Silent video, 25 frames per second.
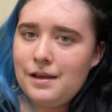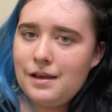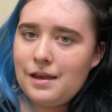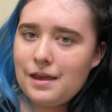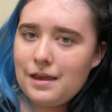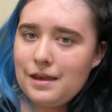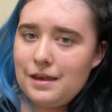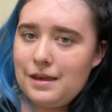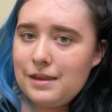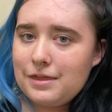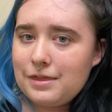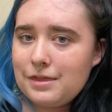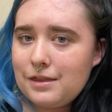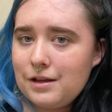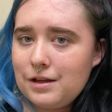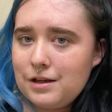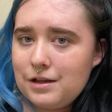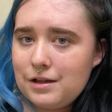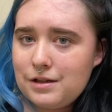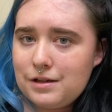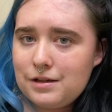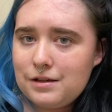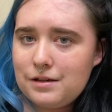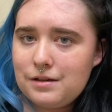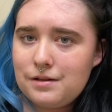get the
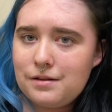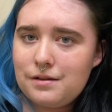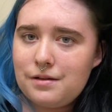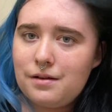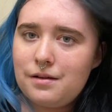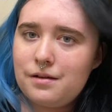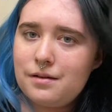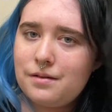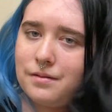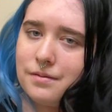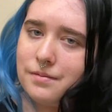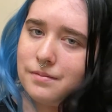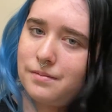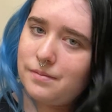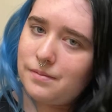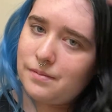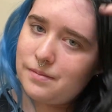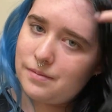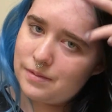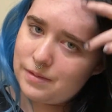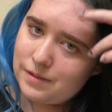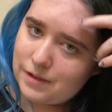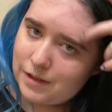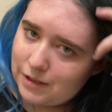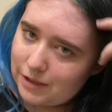
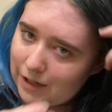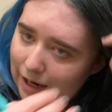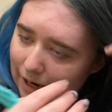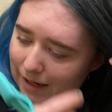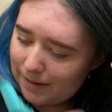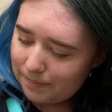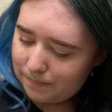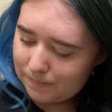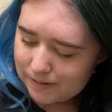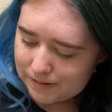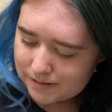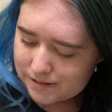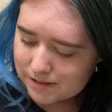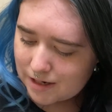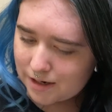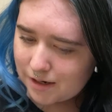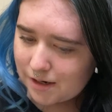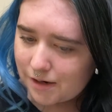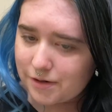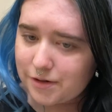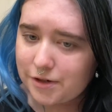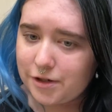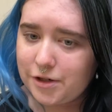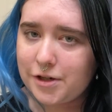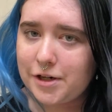dyed bits
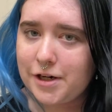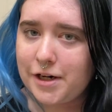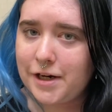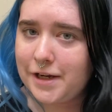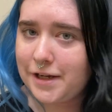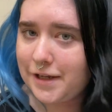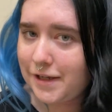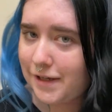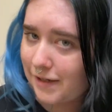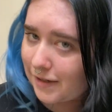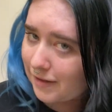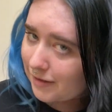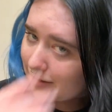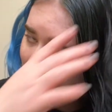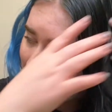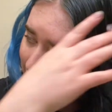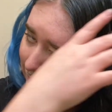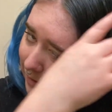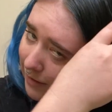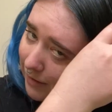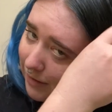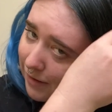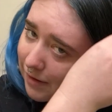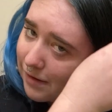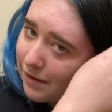out of your
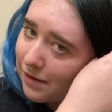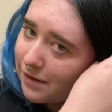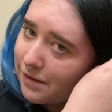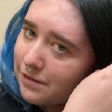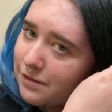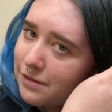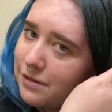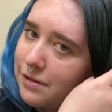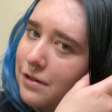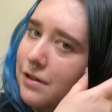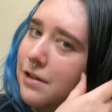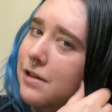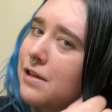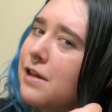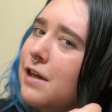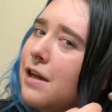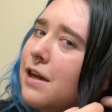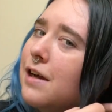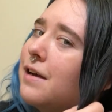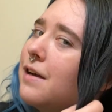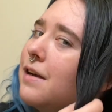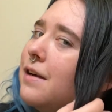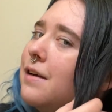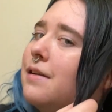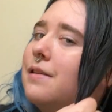hair,
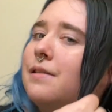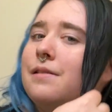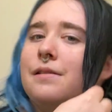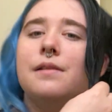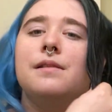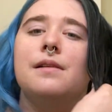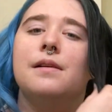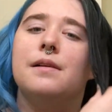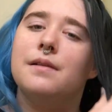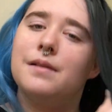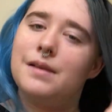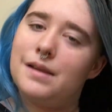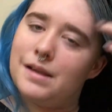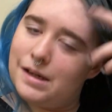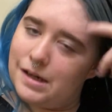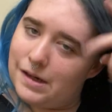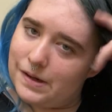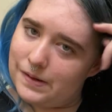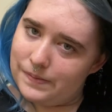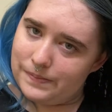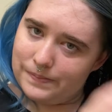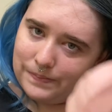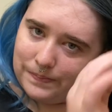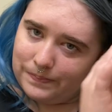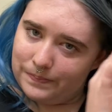you
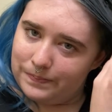know,